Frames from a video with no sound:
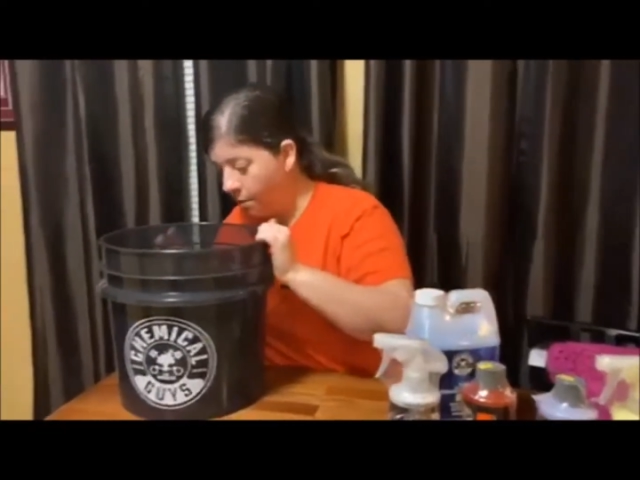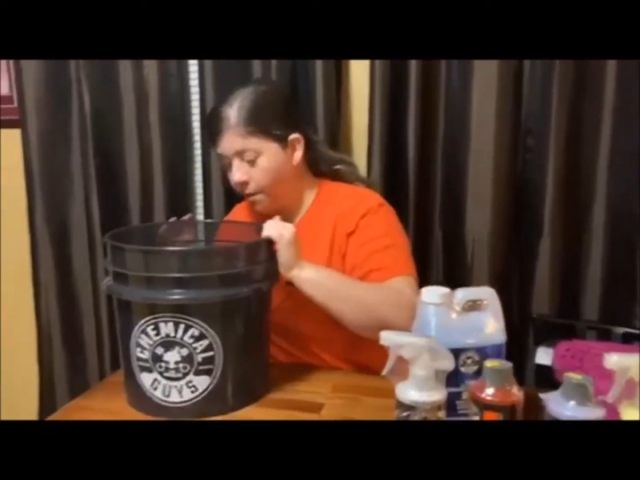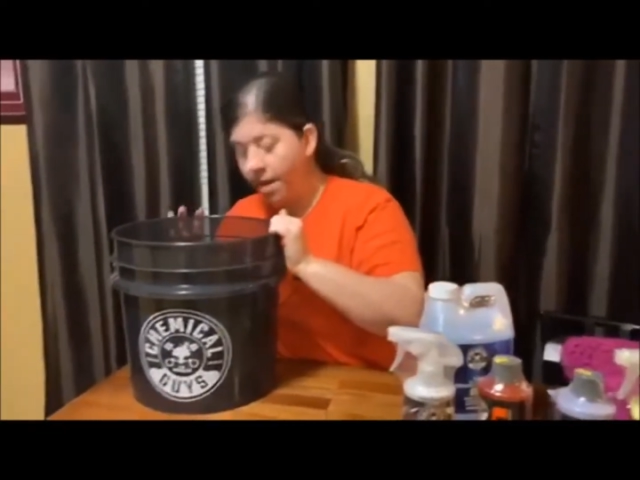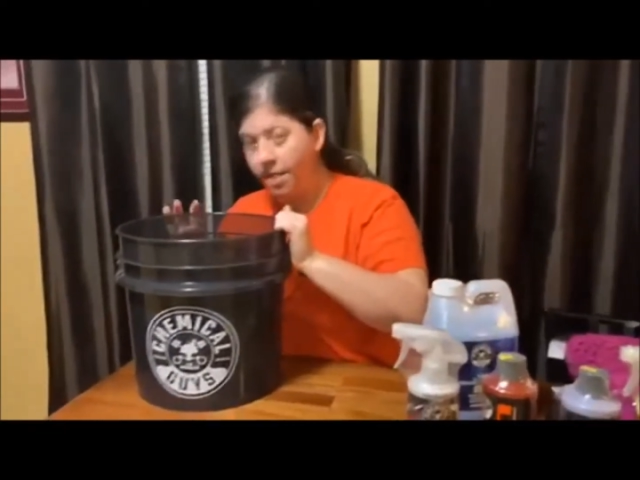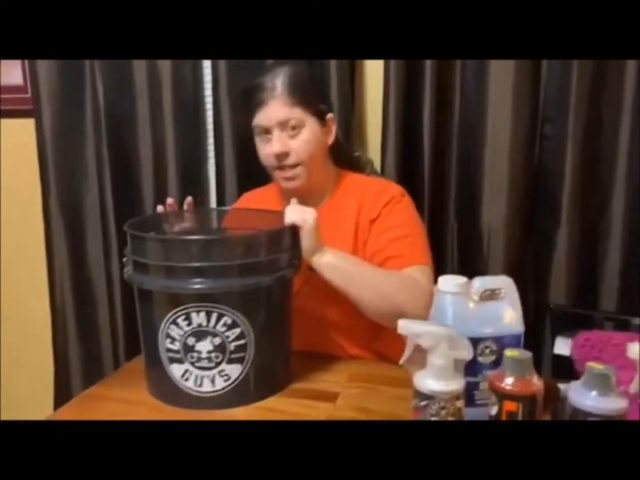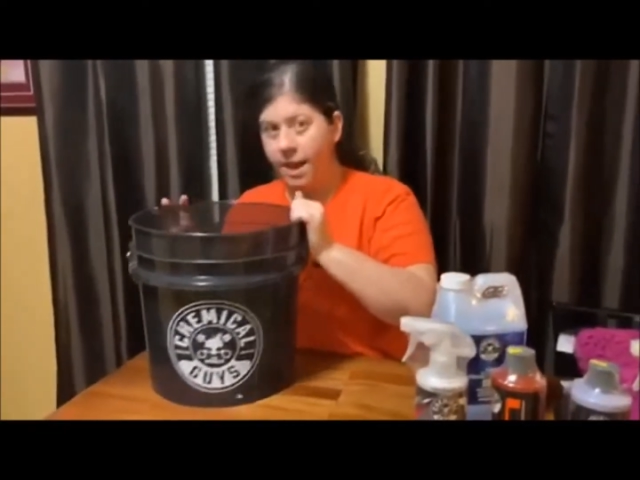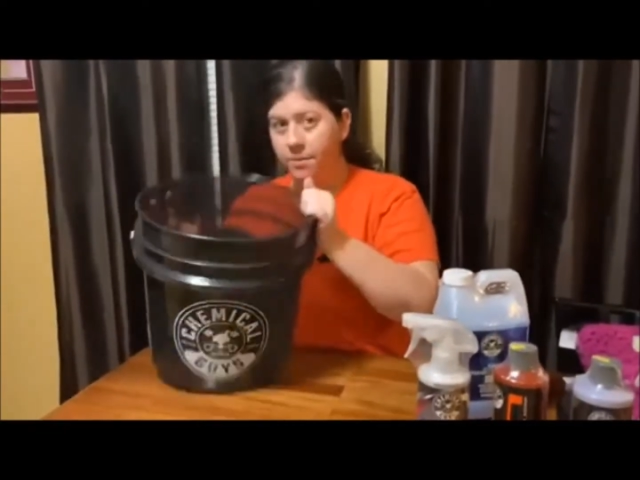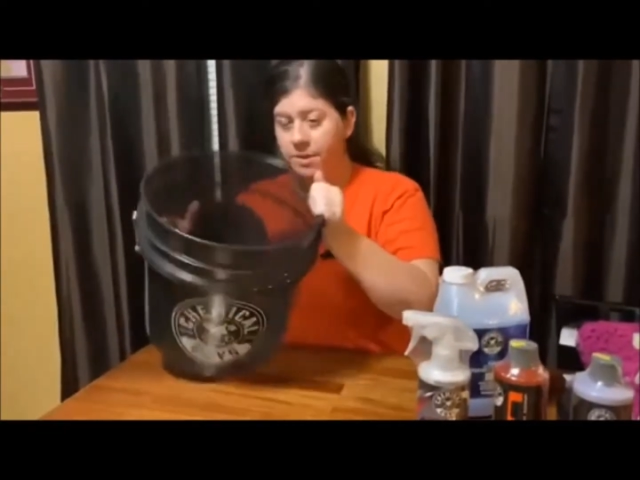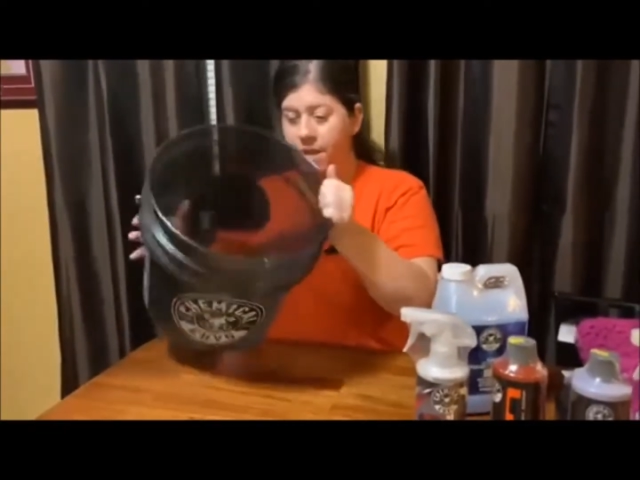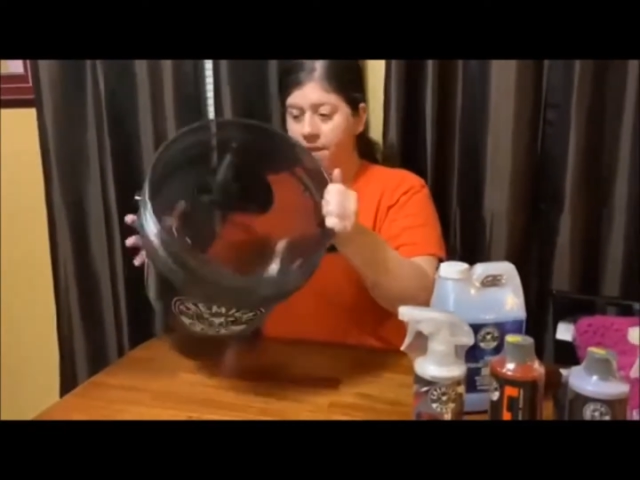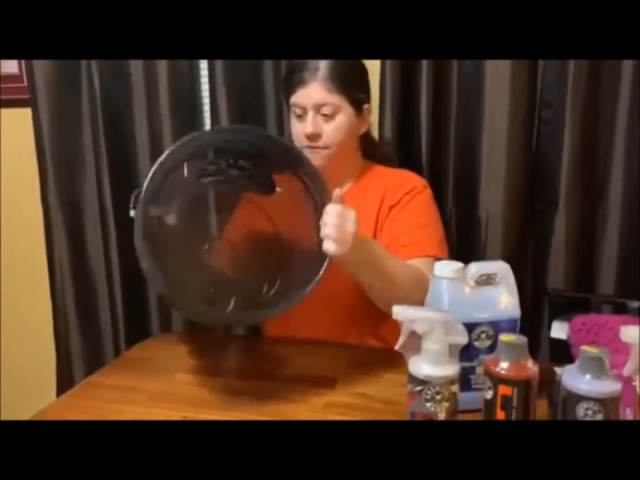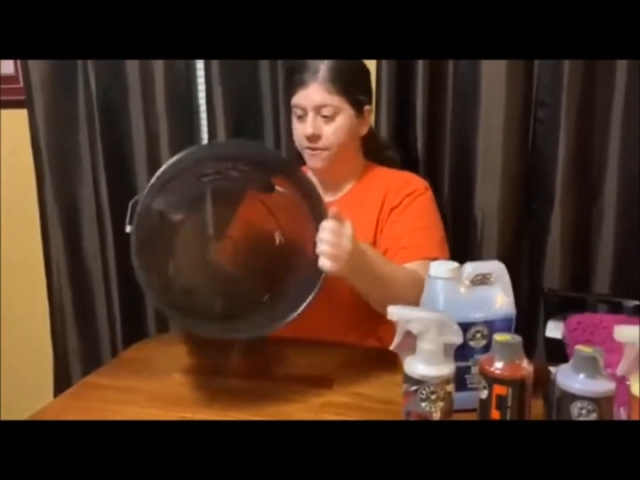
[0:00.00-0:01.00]
Well, that
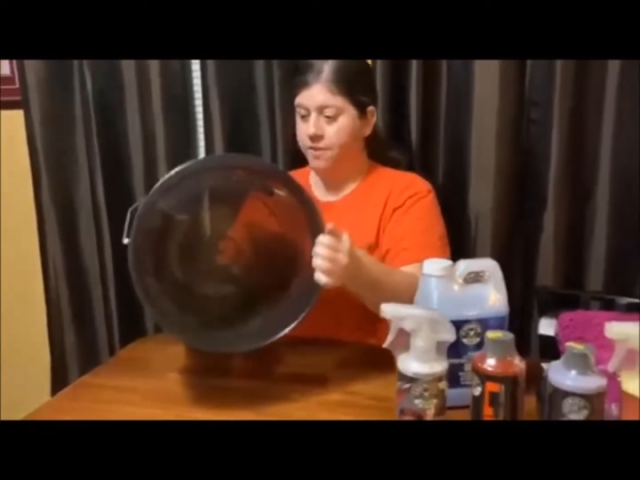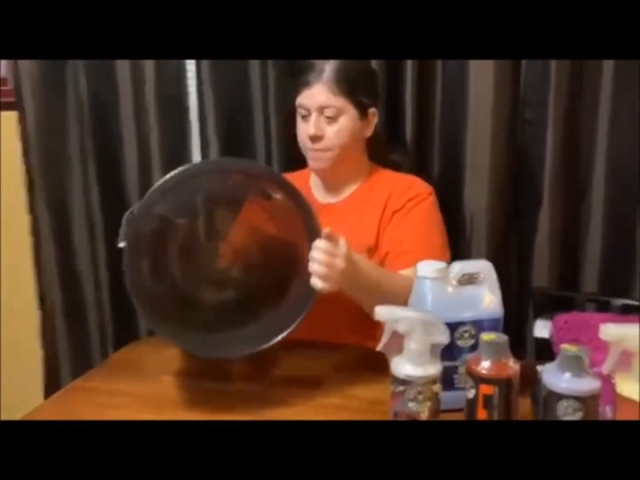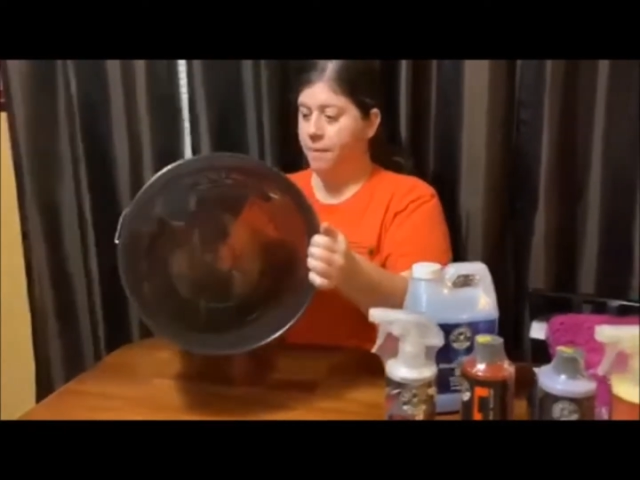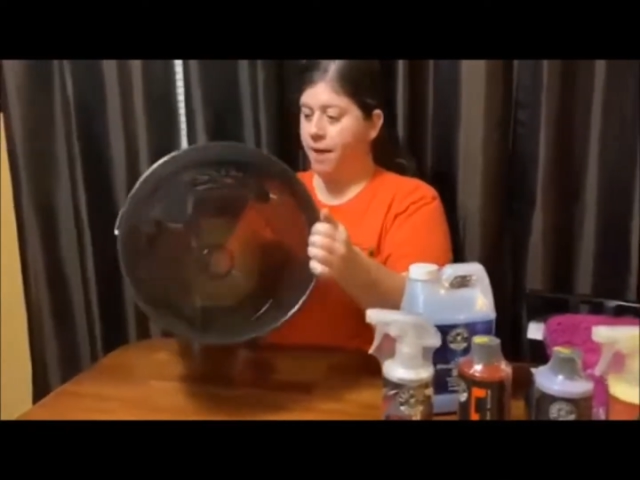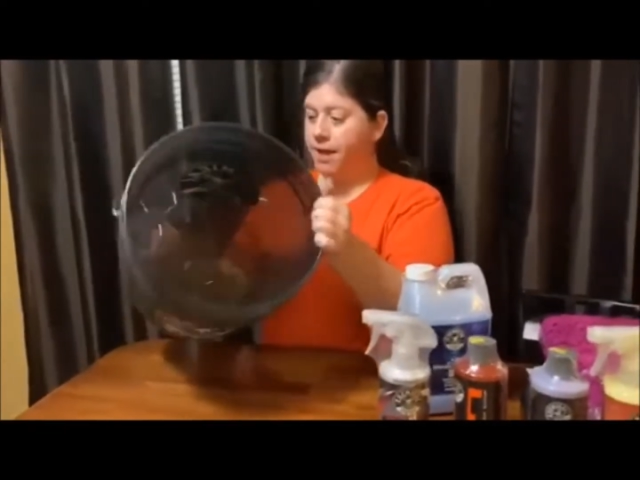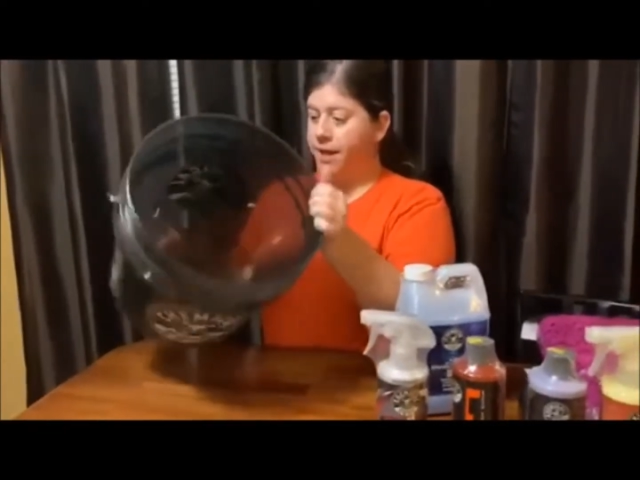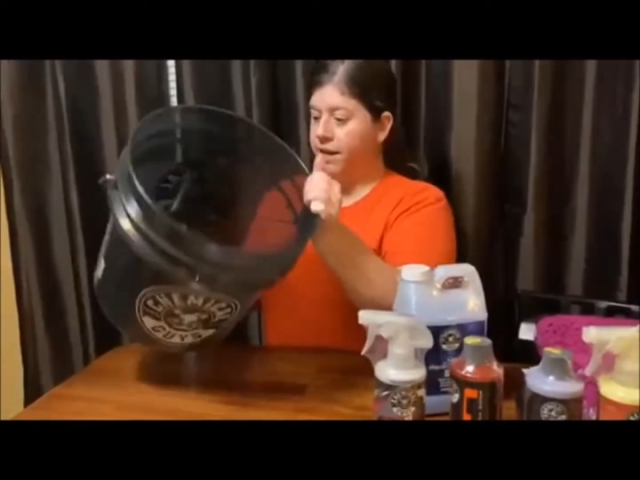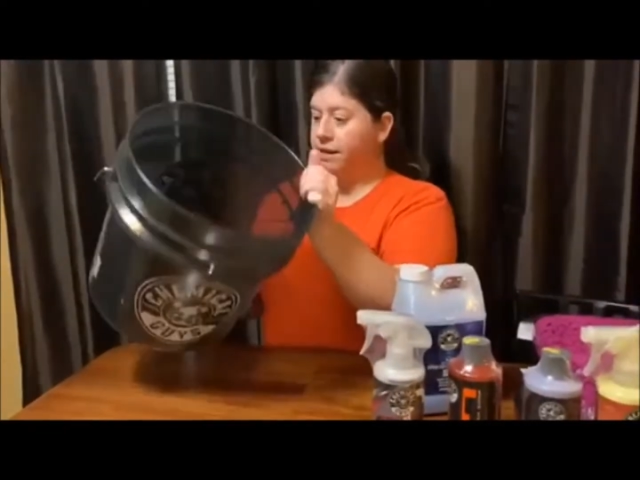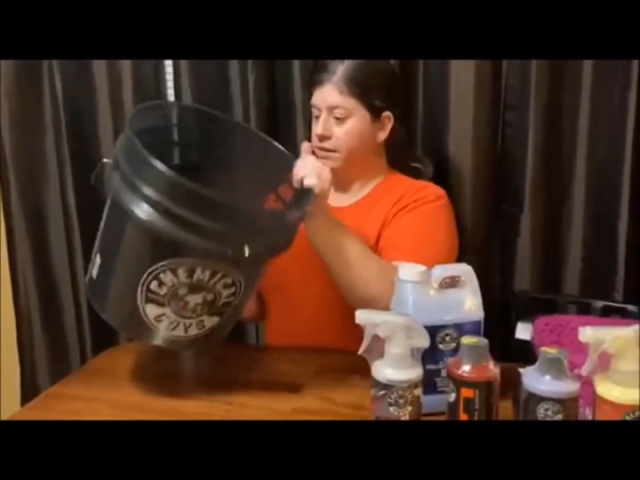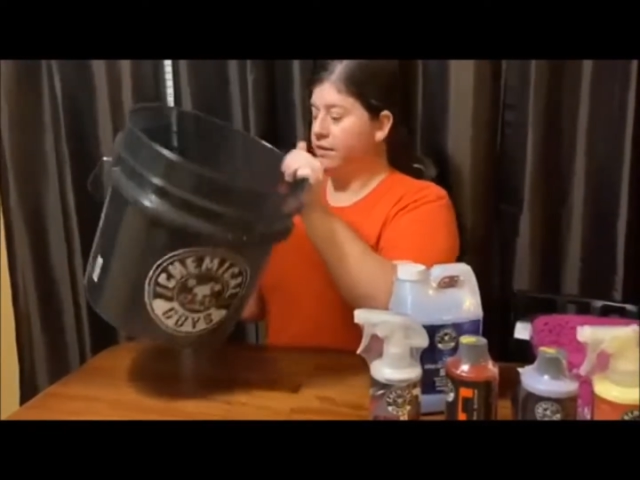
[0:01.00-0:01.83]
was it for the bucket.